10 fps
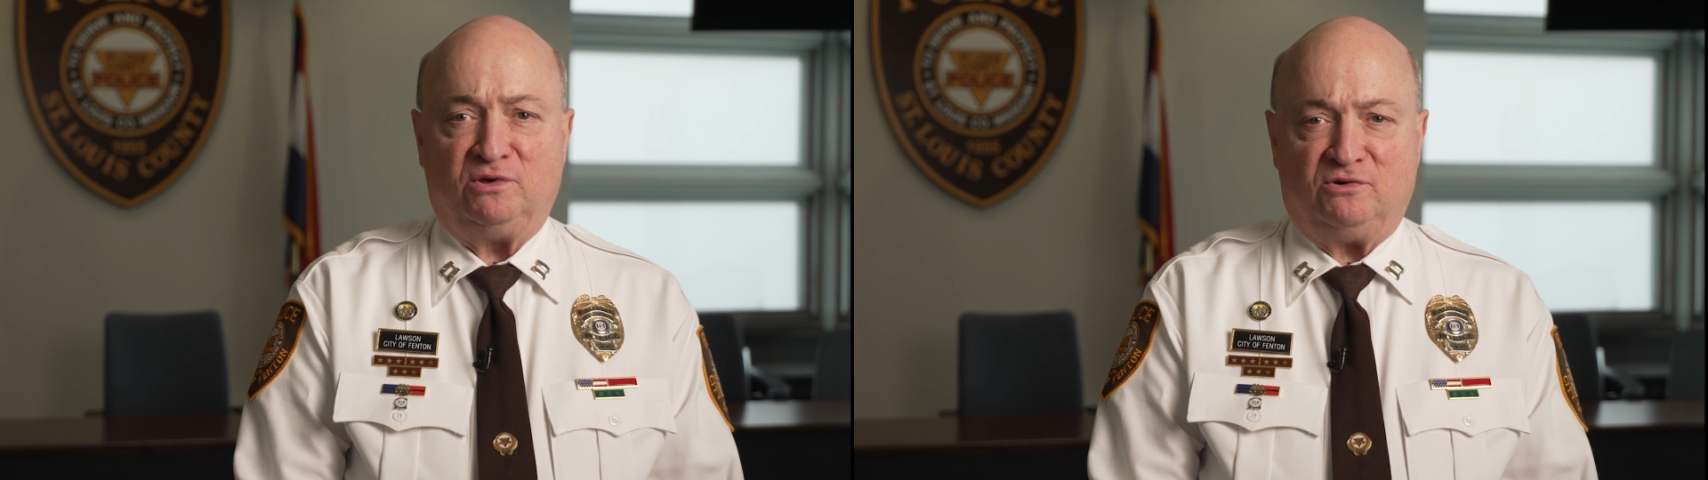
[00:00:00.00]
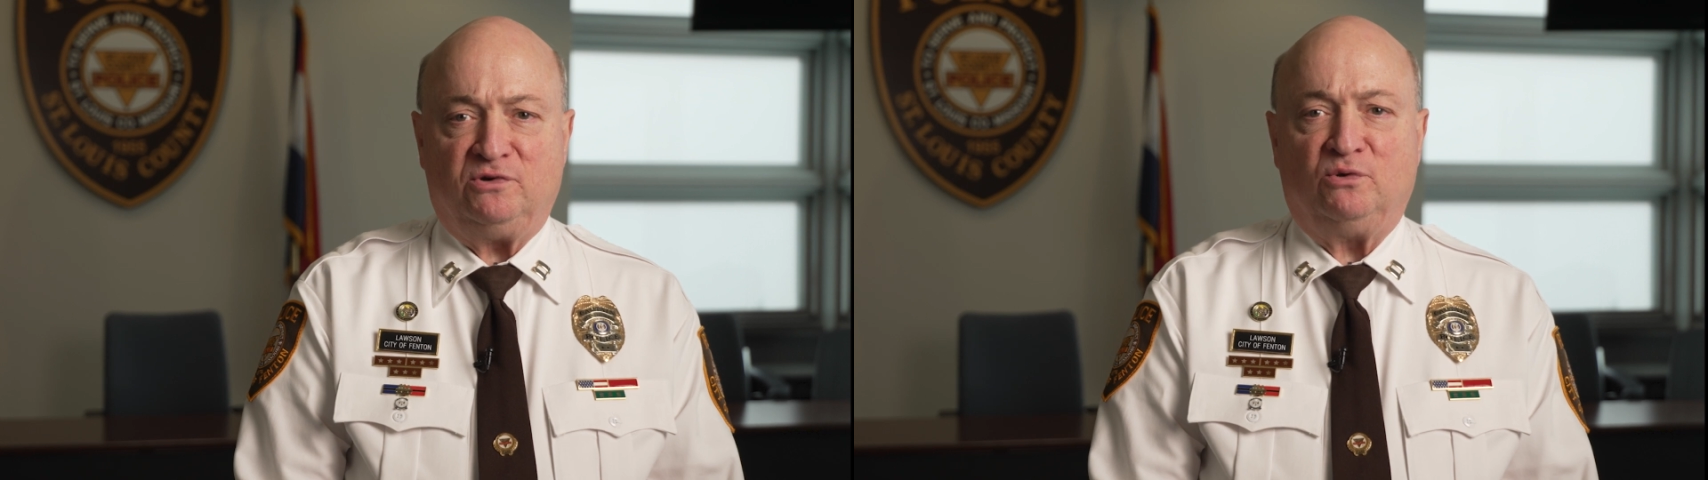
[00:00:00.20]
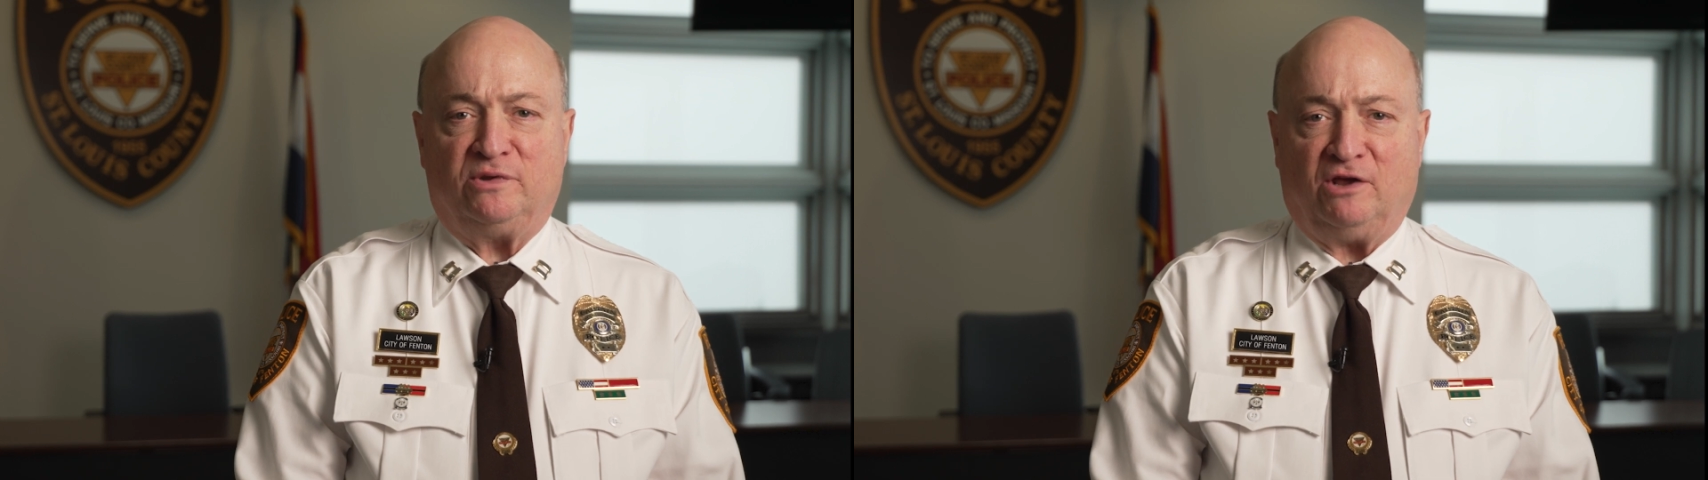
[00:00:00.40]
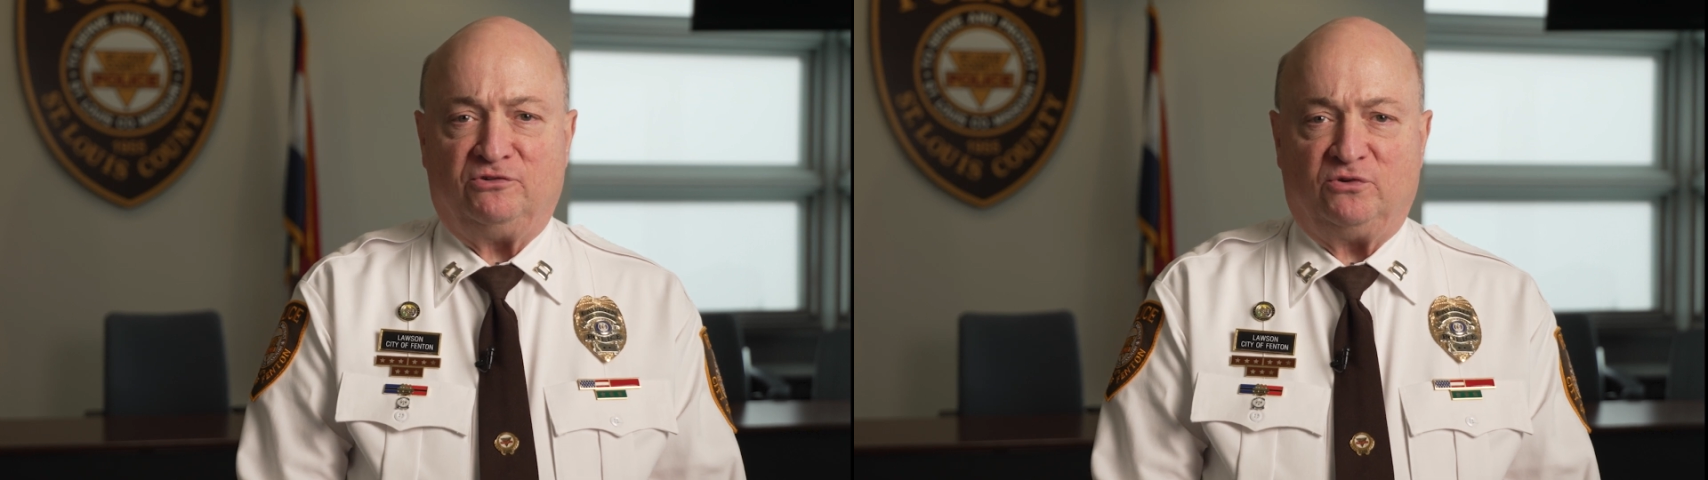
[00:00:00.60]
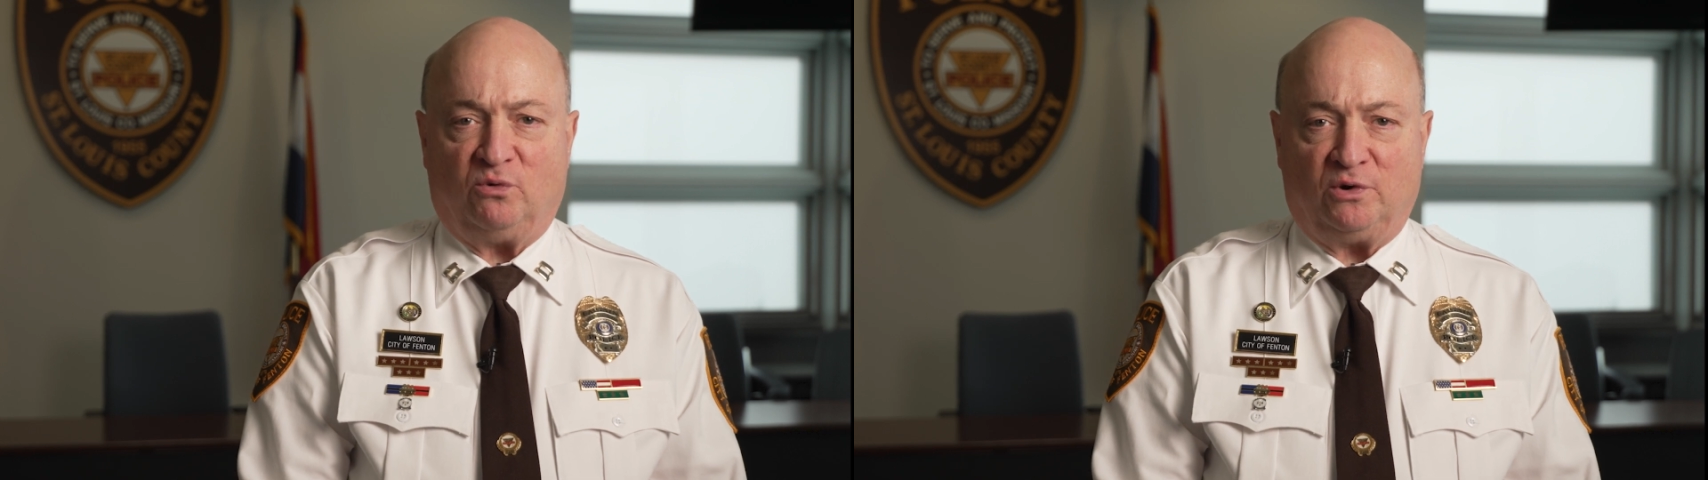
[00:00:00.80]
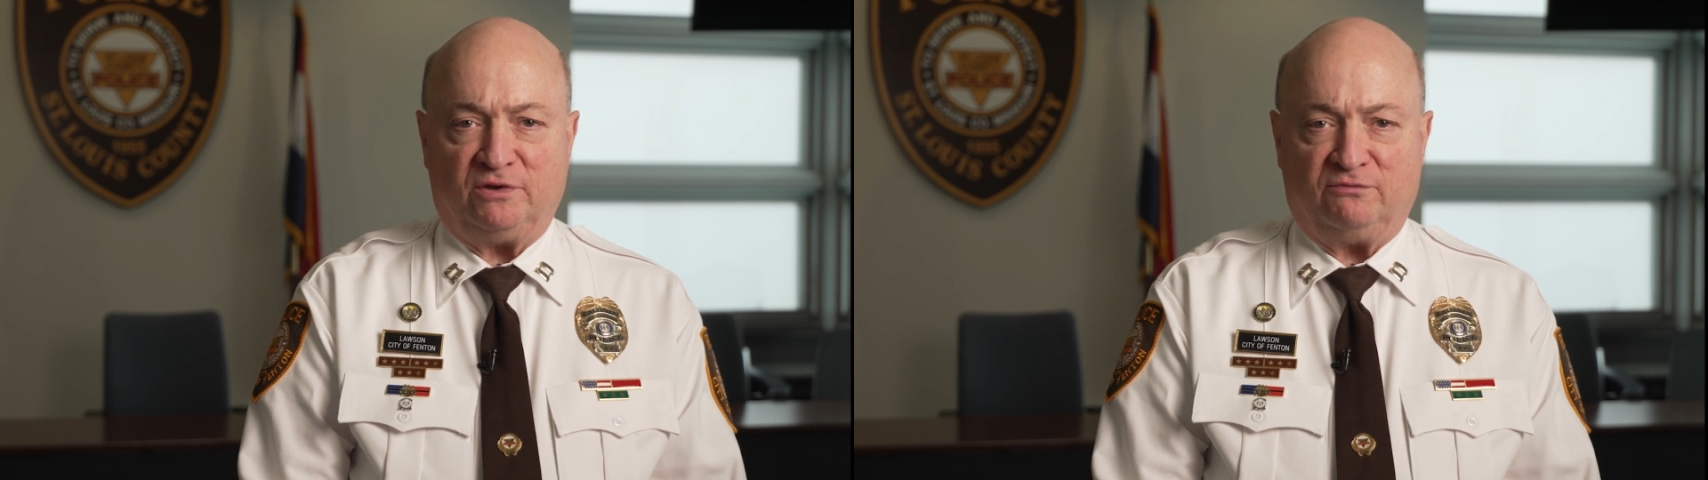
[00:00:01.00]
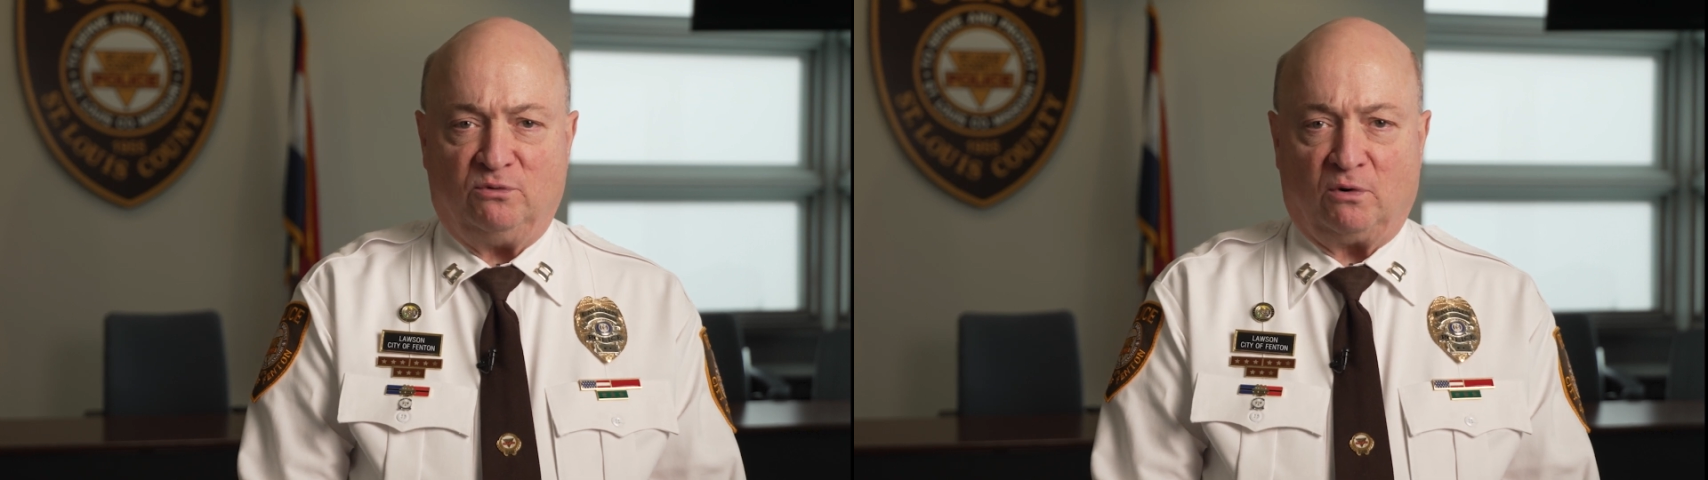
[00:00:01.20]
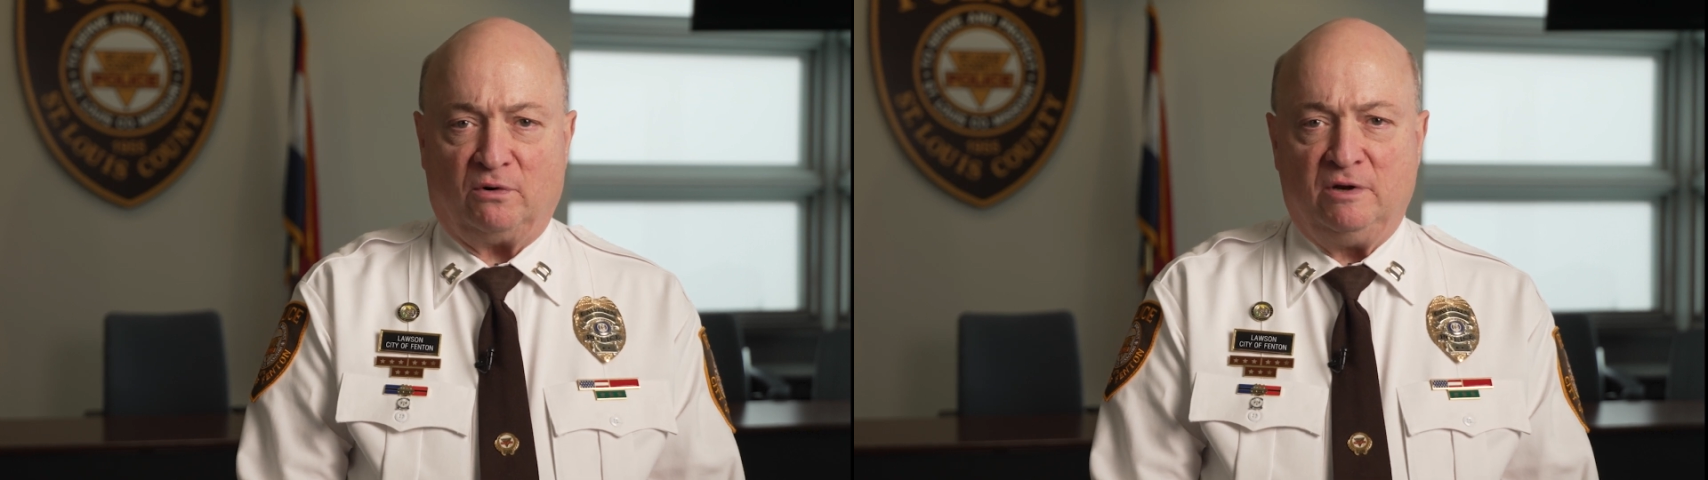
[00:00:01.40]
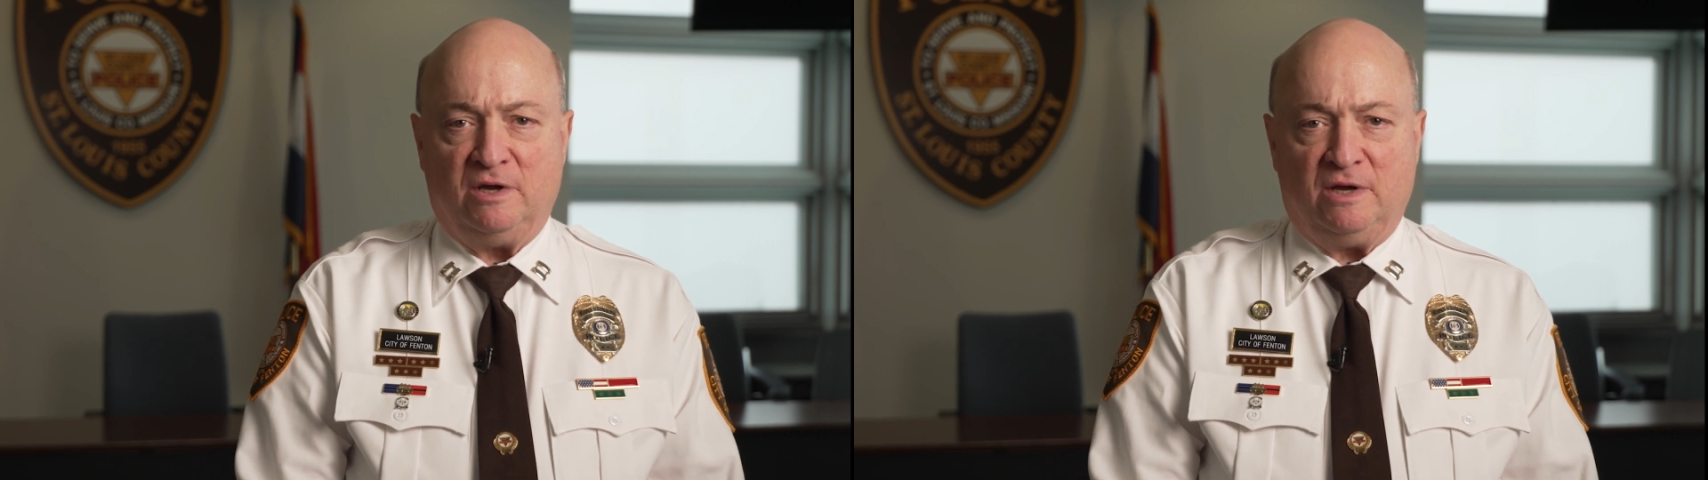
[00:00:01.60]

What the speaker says: into 2024,